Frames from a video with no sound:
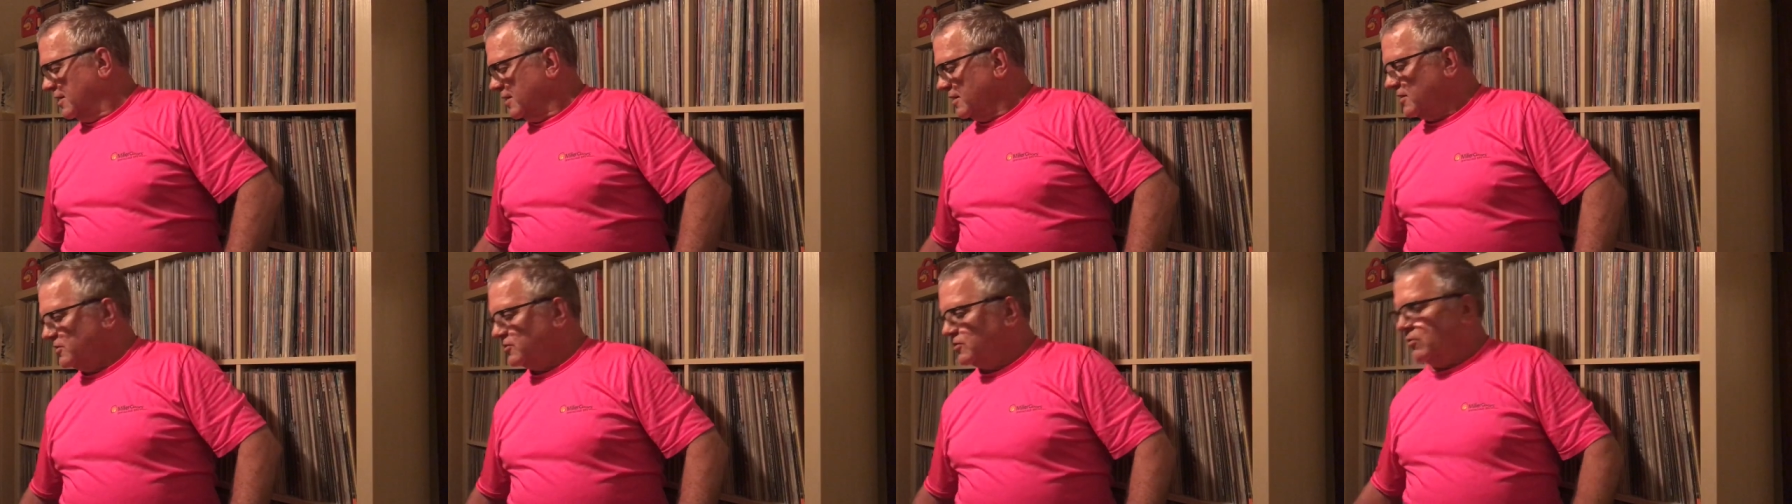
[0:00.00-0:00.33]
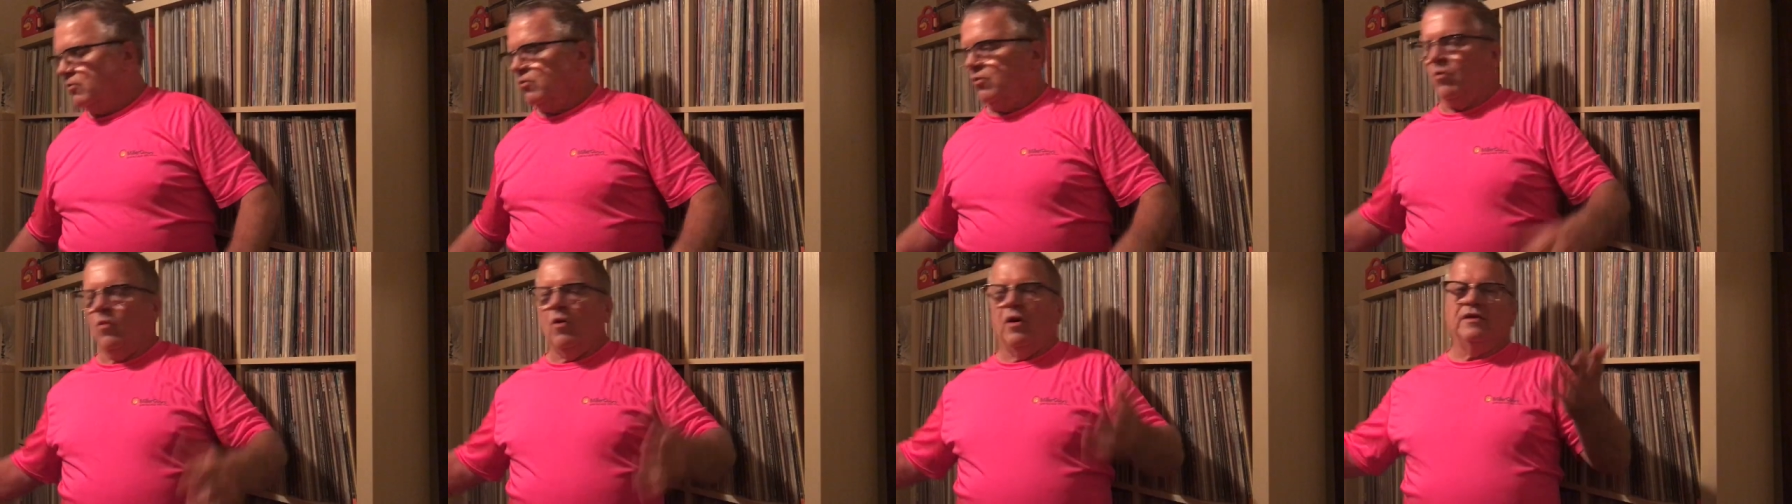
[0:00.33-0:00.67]
Because there
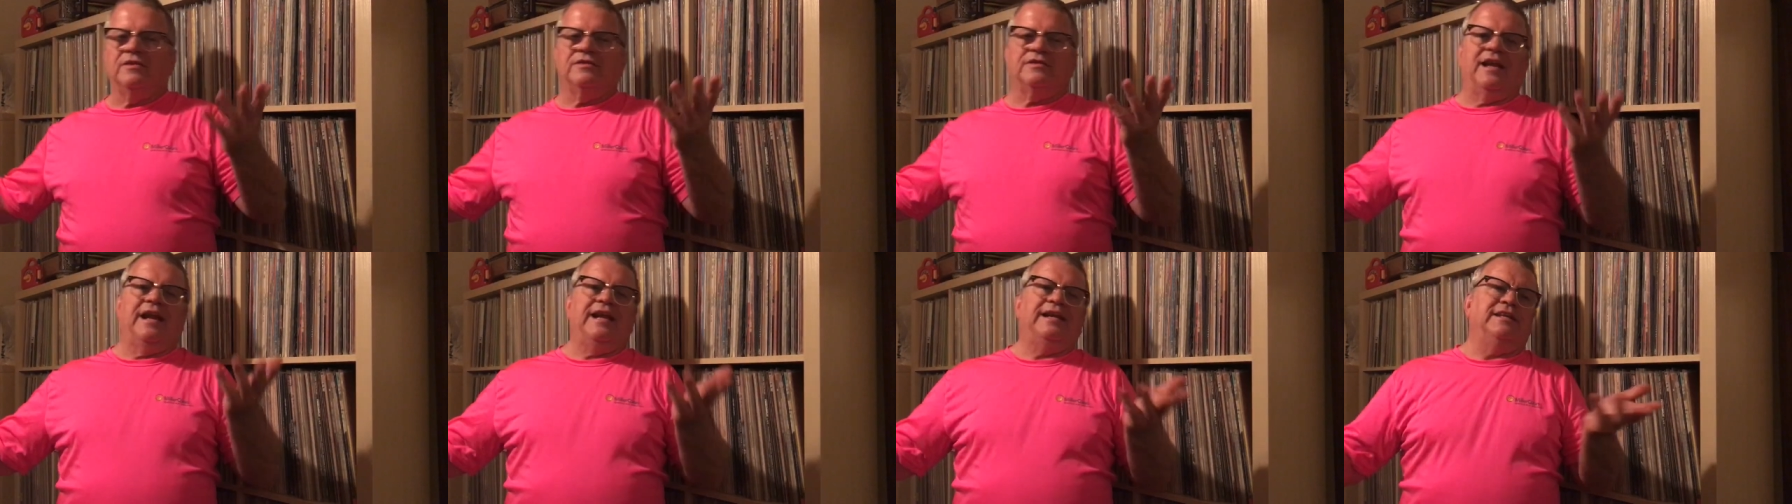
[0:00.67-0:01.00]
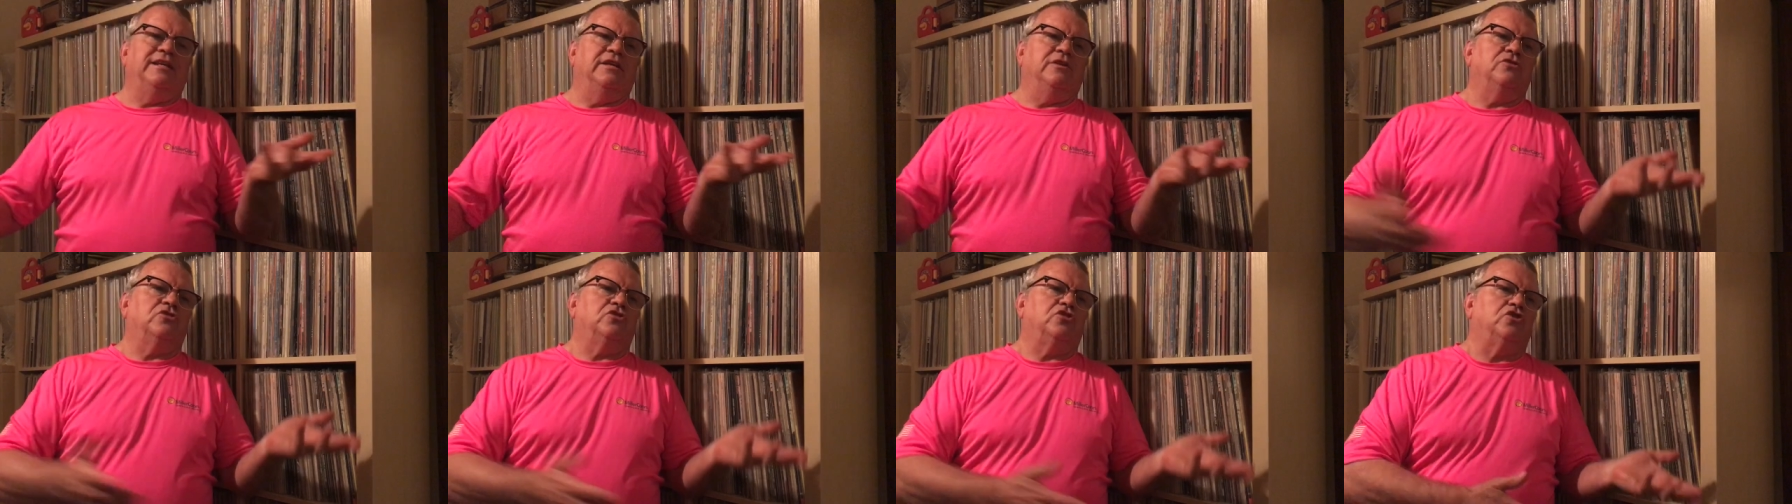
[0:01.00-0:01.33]
were ones that I
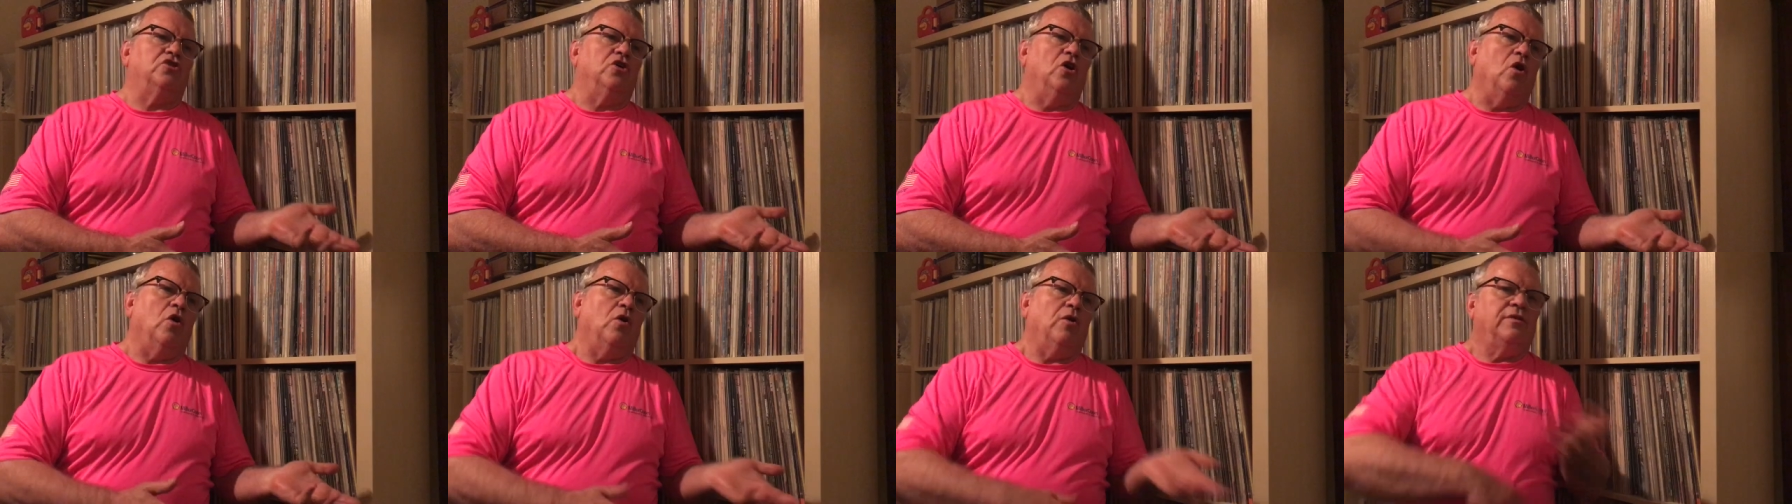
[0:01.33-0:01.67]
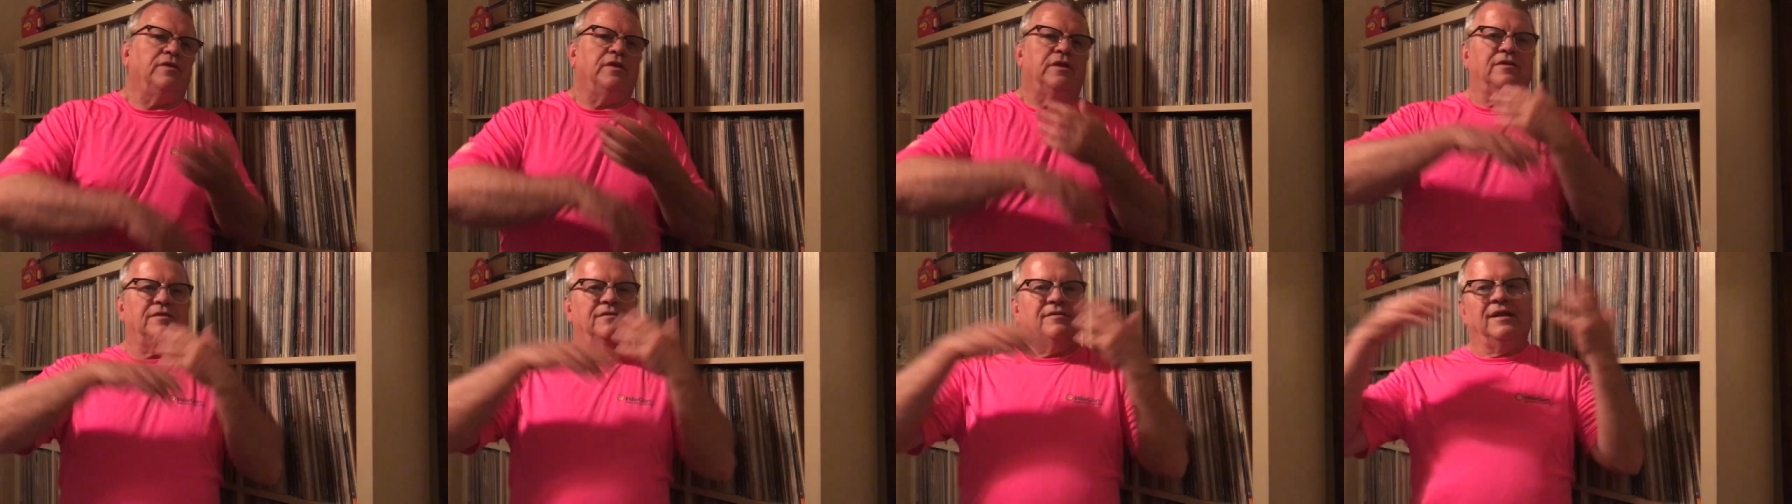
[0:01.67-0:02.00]
didn't show,
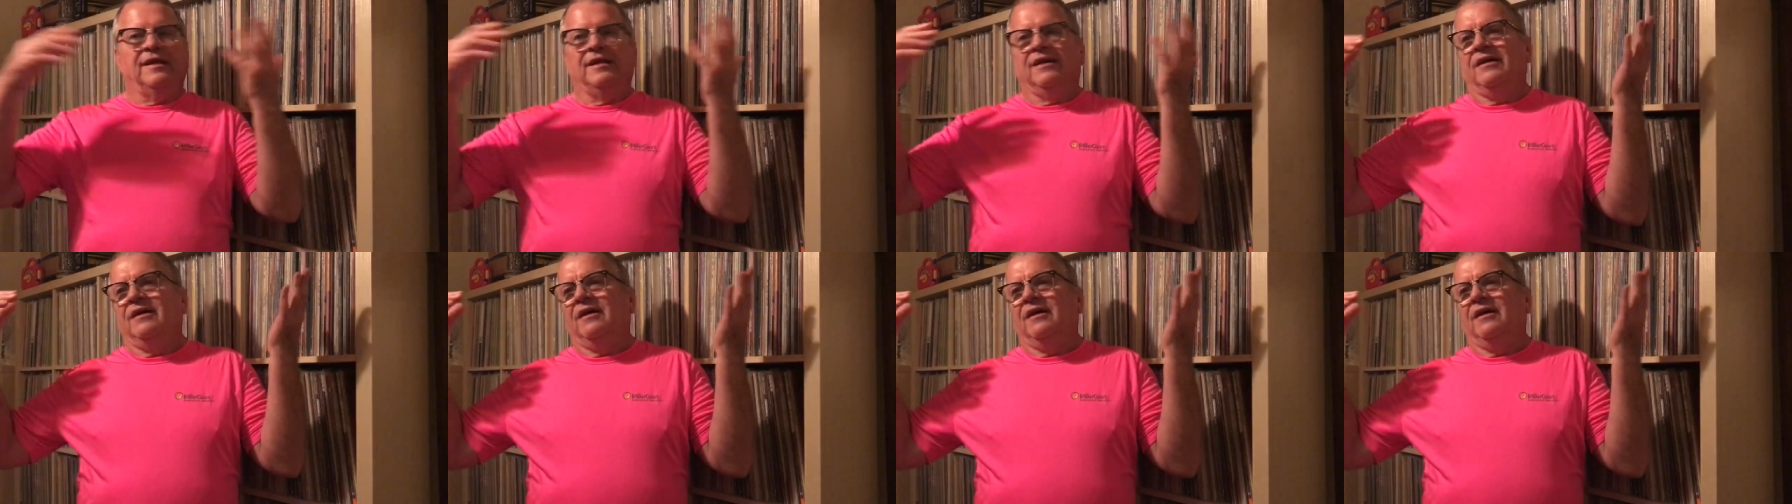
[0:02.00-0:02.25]
and then